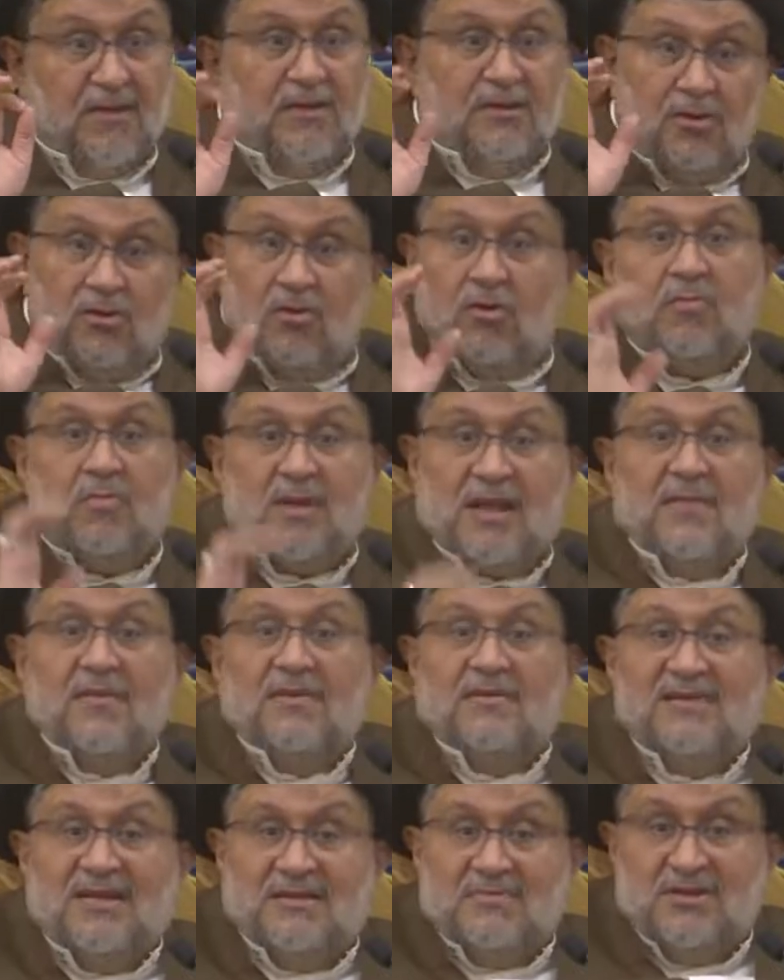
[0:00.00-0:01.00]
Look, brother,
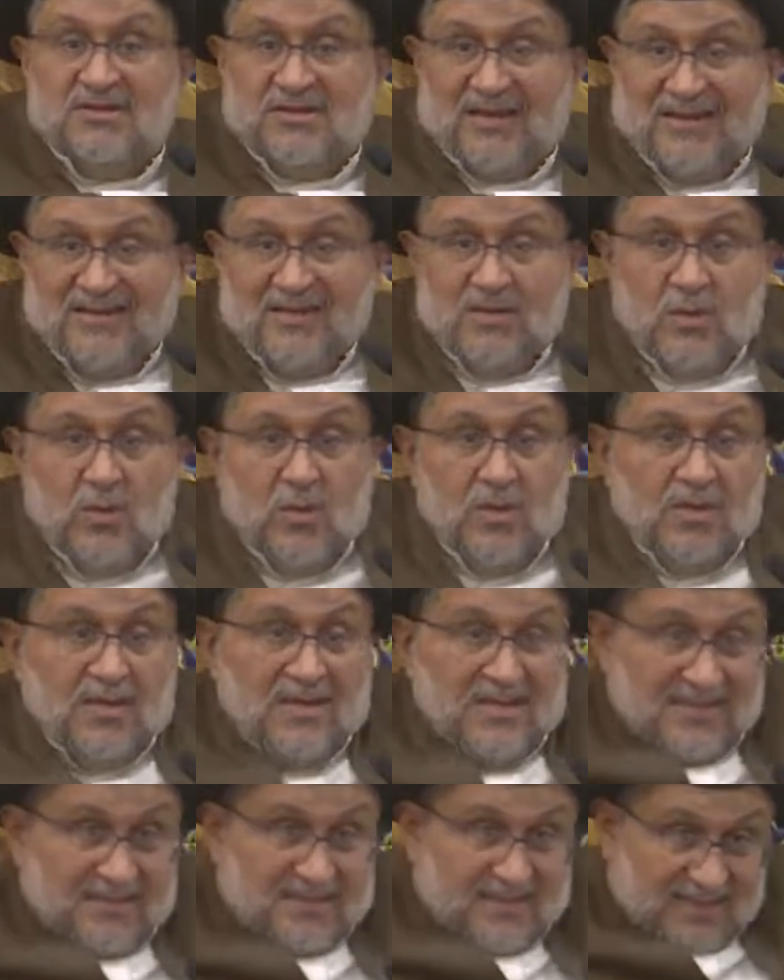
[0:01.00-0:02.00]
let me tell you,
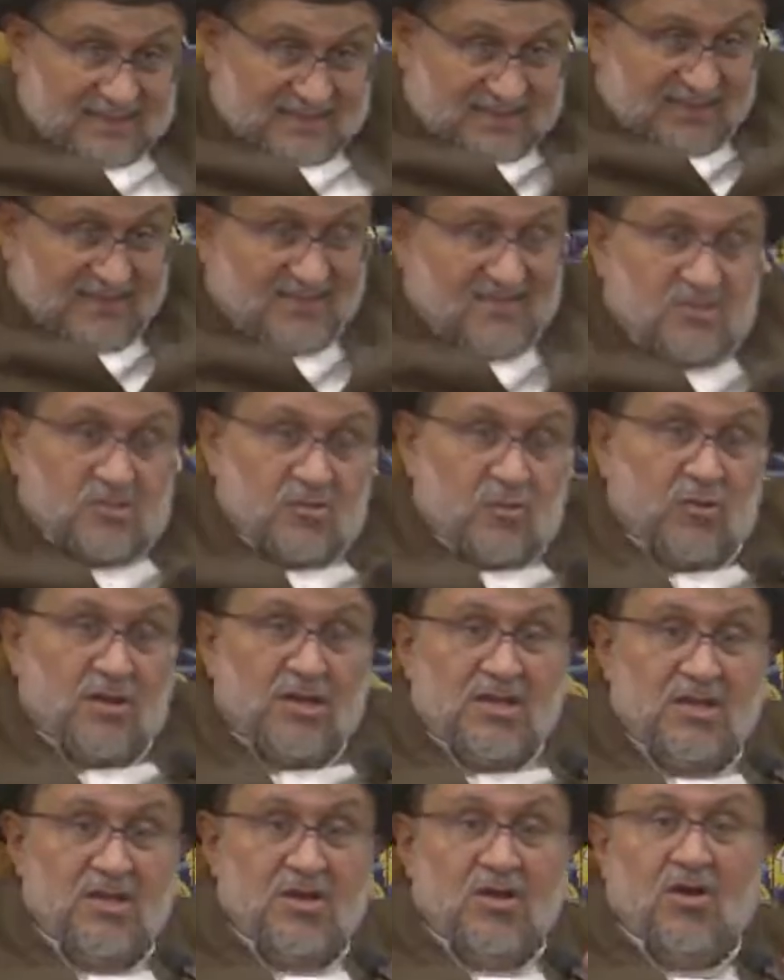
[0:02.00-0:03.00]
this
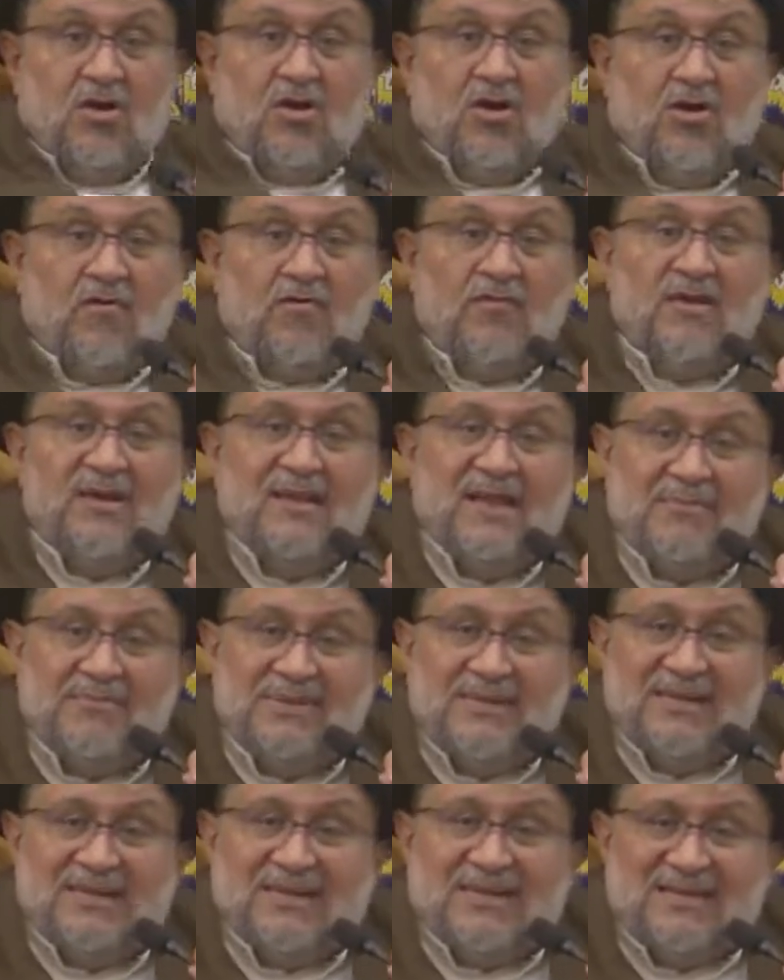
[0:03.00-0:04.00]
story of
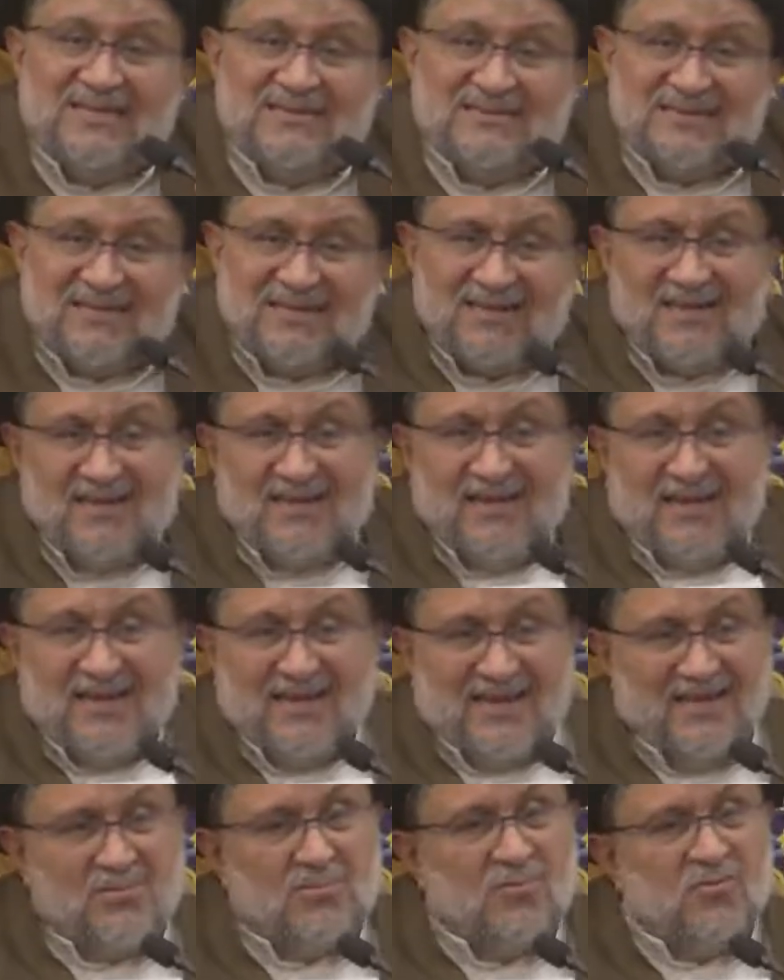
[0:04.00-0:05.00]
Nabi Khidr
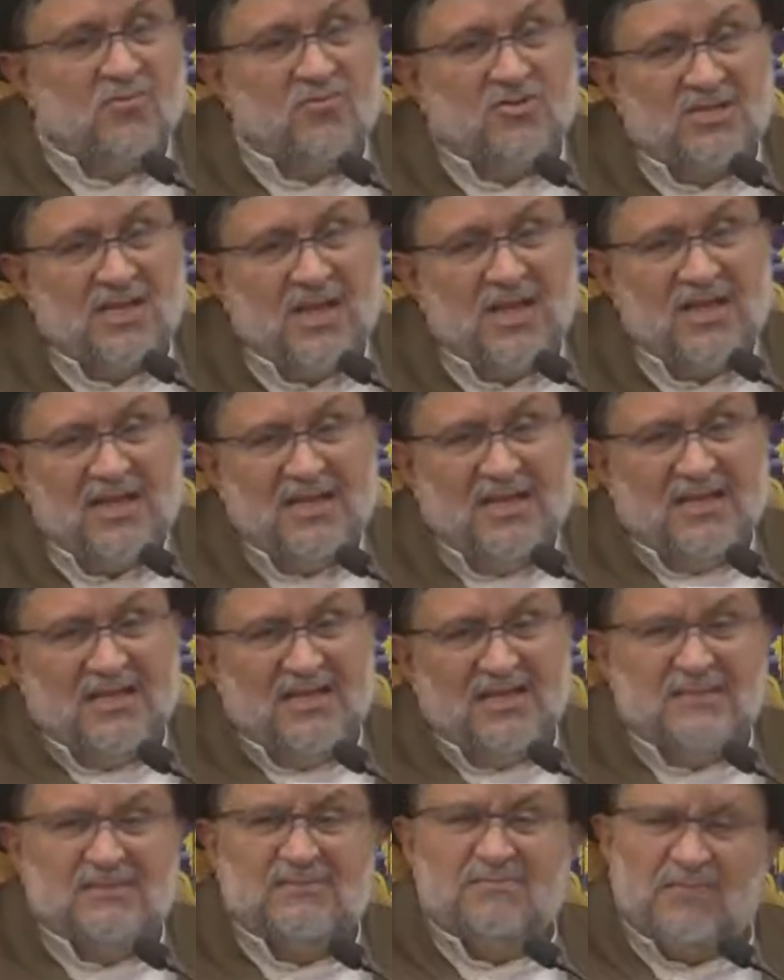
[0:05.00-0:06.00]
and Musa
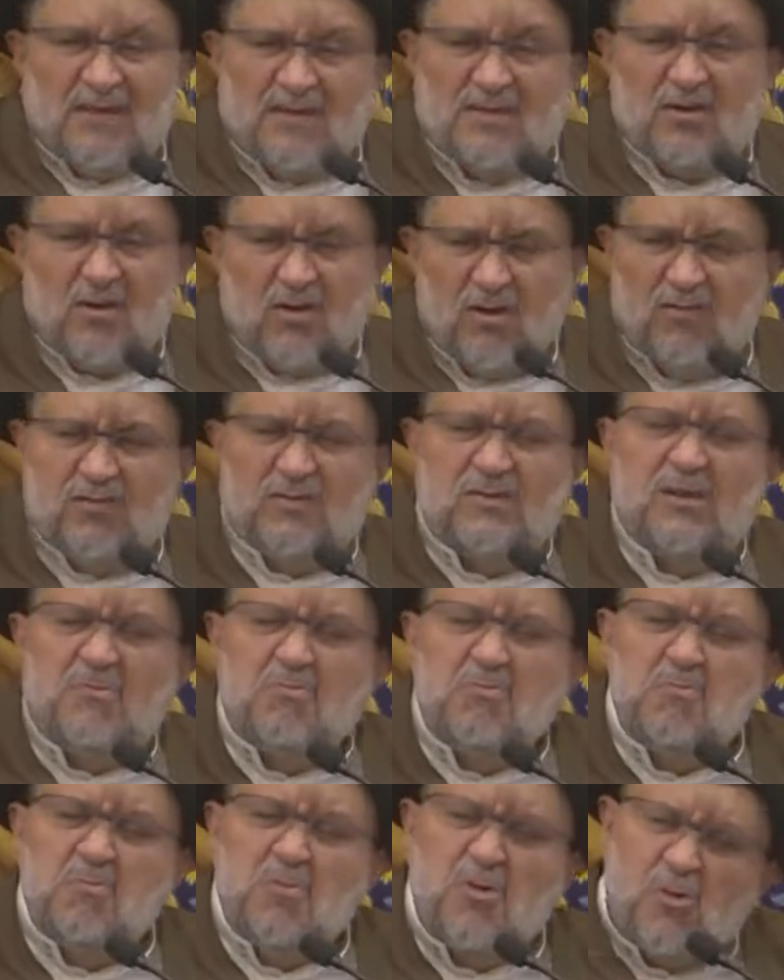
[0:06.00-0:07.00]
is one of the
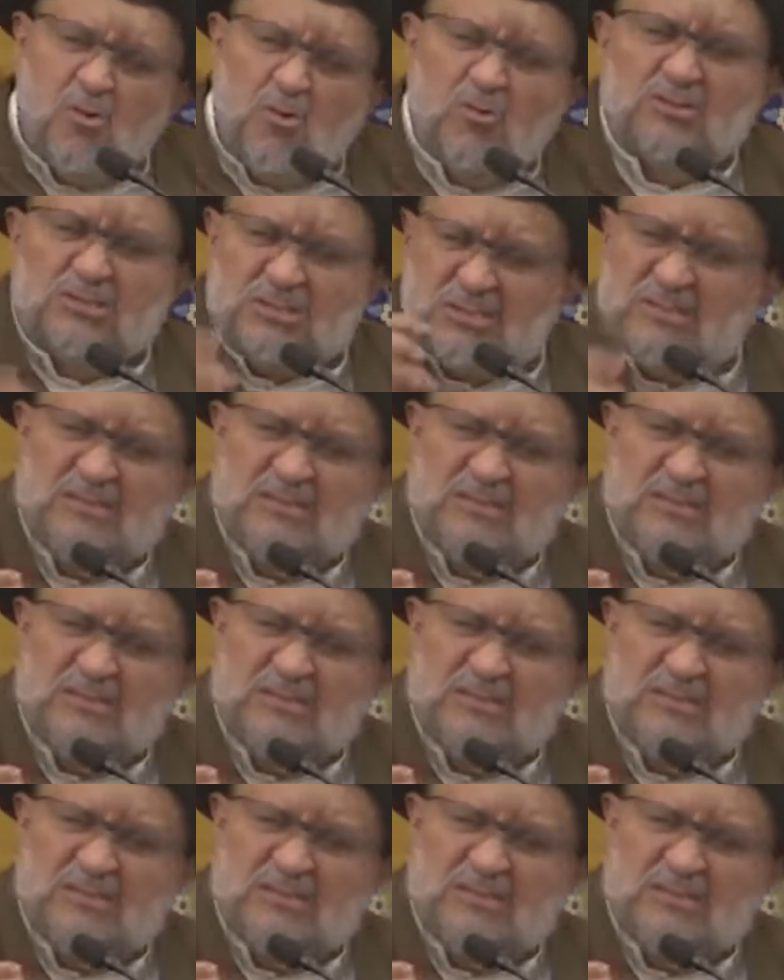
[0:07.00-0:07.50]
most,